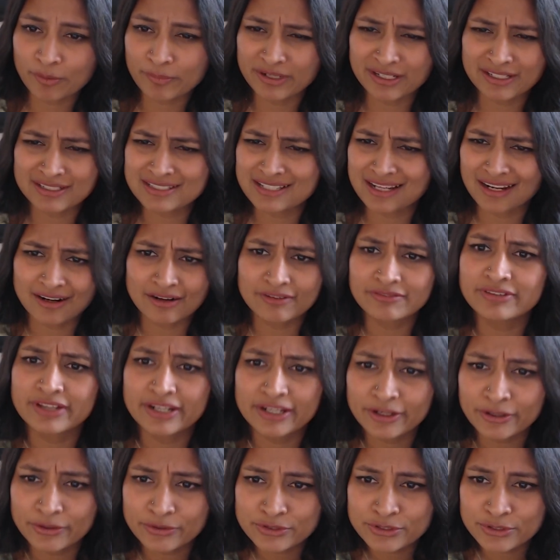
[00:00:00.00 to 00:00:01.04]
and it's like a
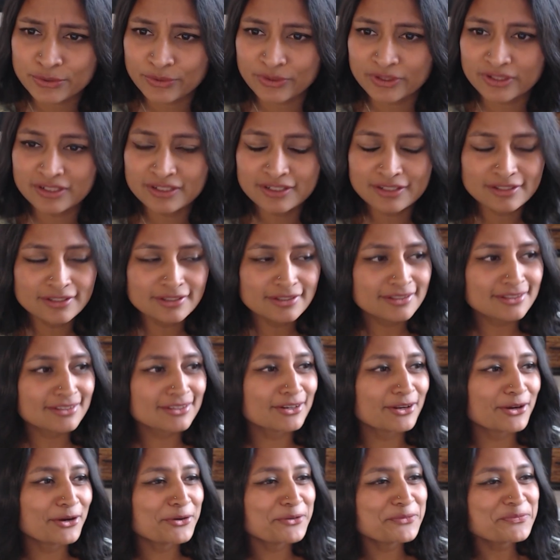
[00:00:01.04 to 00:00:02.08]
video tool, you
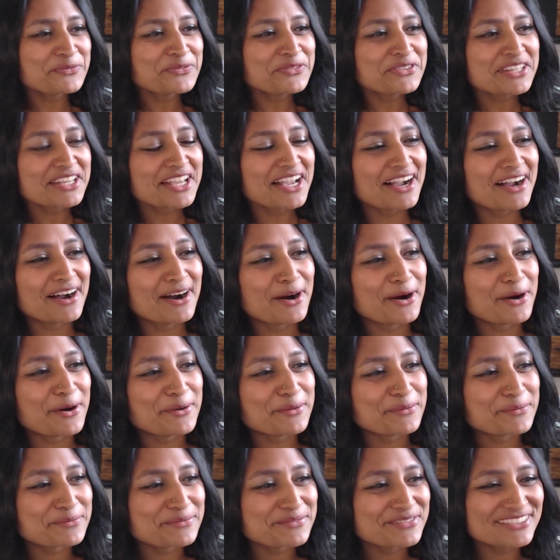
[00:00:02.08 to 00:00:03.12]
know?
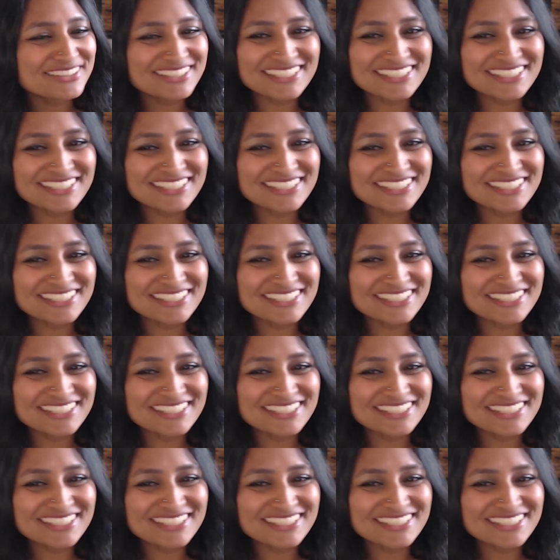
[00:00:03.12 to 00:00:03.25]
Um,